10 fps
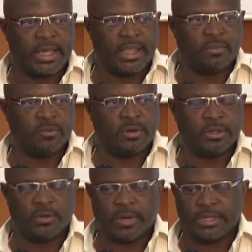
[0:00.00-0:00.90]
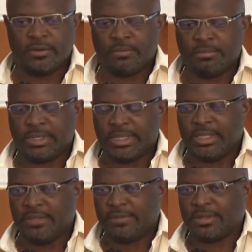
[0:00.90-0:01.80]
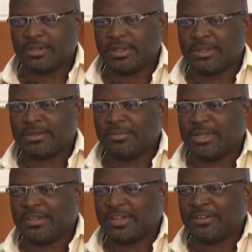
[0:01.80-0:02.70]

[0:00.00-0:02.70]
I am one who I don't believe in committees.